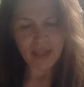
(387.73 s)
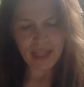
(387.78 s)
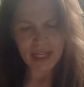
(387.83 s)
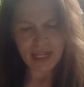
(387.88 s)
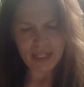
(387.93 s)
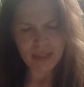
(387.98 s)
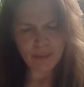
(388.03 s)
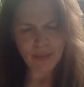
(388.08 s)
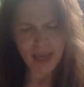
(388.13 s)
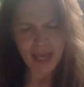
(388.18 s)
that
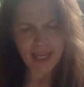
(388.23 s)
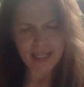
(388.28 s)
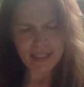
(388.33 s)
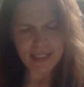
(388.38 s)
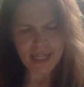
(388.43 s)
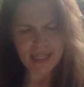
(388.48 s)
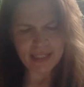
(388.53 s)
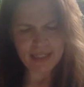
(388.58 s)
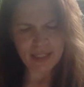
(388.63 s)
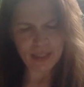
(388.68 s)
had a
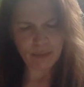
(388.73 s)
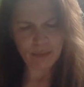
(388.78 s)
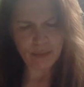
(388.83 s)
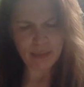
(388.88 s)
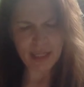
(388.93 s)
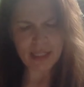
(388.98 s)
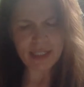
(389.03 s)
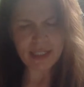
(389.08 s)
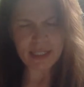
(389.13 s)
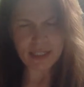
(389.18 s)
bad-tasting
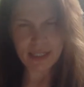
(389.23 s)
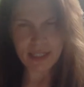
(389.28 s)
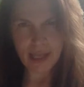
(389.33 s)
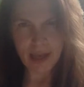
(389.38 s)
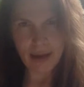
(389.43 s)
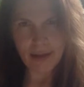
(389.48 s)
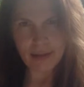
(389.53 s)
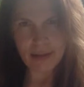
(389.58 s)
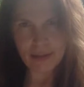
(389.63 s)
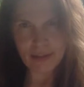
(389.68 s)
bug
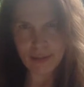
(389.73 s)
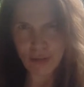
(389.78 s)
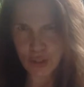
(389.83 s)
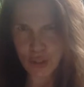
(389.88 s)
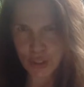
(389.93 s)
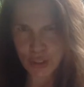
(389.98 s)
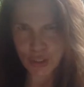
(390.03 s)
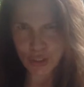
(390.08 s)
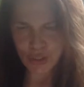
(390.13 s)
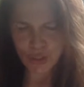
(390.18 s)
inside it and
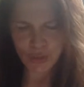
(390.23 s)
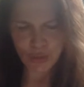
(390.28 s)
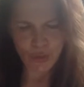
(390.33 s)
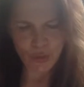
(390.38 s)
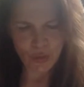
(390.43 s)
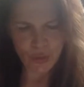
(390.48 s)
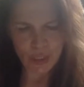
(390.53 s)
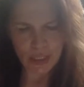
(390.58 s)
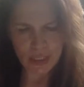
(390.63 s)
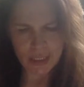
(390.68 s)
got
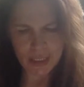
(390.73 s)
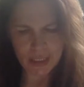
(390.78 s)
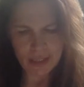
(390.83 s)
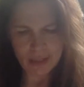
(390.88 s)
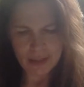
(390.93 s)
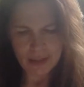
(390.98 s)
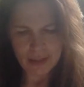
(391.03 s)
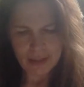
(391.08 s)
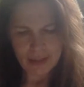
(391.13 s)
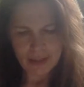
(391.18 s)
discouraged.
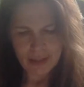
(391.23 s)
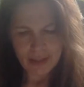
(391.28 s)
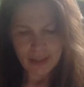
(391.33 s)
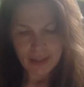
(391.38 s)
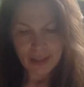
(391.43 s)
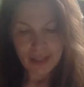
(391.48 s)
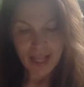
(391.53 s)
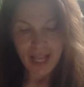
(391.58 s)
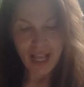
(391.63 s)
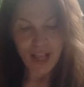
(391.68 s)

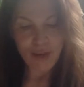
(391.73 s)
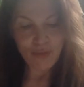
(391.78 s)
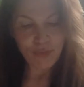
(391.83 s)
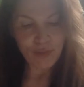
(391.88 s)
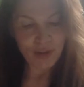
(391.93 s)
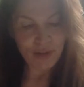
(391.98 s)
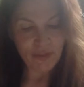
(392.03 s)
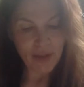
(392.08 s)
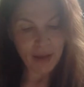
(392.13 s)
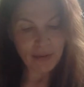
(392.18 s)

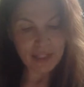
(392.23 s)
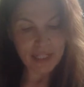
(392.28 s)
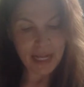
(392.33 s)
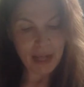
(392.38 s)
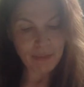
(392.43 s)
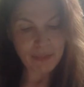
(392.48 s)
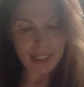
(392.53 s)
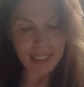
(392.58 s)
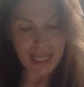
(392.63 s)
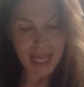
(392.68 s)
Avery found an
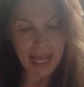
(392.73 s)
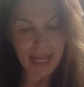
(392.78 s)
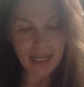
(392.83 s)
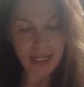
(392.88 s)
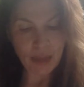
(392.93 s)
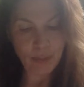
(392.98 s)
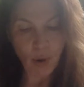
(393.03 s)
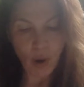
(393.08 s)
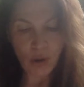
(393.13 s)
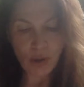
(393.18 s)
empty
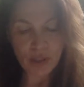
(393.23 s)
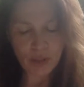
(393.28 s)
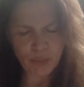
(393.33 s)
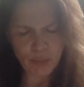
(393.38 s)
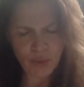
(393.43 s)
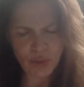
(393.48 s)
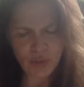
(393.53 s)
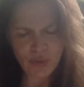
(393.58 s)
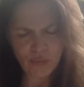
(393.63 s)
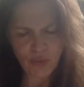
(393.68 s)
candy box and
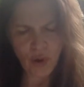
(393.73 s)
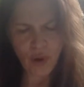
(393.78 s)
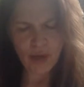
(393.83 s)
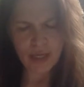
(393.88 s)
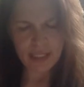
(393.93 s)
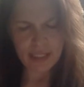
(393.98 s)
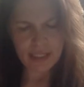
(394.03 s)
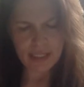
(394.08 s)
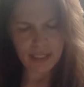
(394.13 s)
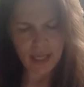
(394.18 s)
put his
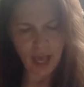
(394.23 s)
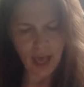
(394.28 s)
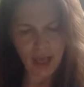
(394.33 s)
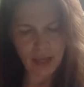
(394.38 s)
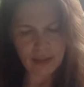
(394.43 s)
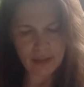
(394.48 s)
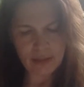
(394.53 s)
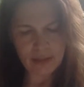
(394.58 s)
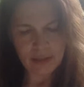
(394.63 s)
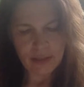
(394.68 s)
frog
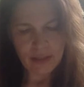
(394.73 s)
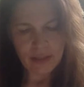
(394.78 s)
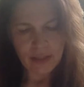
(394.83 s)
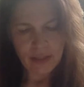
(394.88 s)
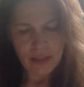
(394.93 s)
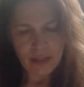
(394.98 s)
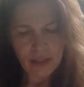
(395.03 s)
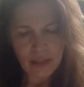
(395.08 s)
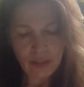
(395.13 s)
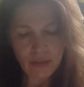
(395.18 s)
inside.
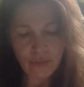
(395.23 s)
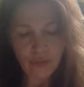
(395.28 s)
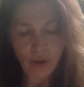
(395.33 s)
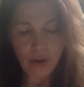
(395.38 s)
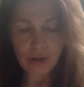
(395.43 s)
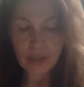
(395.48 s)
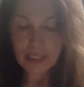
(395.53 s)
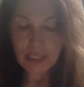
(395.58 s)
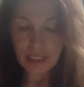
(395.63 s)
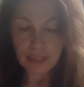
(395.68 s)
The
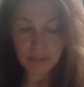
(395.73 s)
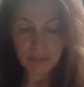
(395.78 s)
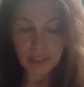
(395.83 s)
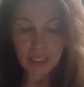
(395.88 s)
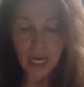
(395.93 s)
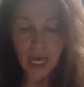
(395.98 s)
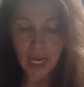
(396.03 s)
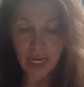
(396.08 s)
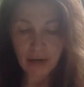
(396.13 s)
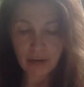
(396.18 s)
frog seemed
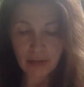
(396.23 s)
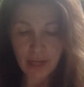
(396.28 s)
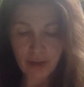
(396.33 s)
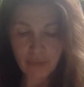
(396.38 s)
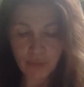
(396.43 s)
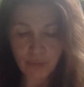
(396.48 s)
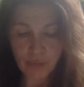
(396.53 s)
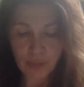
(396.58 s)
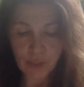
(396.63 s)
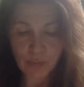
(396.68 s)
tired
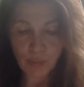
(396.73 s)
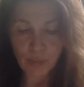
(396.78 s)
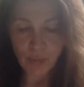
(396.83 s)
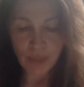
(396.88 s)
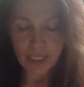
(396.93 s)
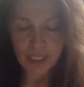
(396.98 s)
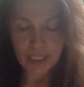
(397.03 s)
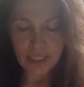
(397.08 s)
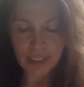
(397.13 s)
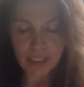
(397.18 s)
after his
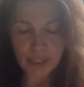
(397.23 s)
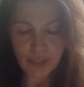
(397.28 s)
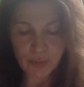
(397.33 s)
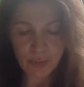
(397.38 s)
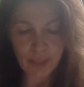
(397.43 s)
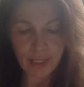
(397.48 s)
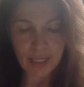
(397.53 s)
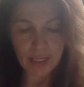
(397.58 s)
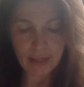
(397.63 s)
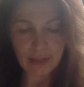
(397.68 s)
morning in the
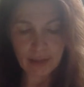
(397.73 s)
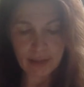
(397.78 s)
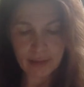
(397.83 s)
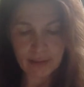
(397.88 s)
swing.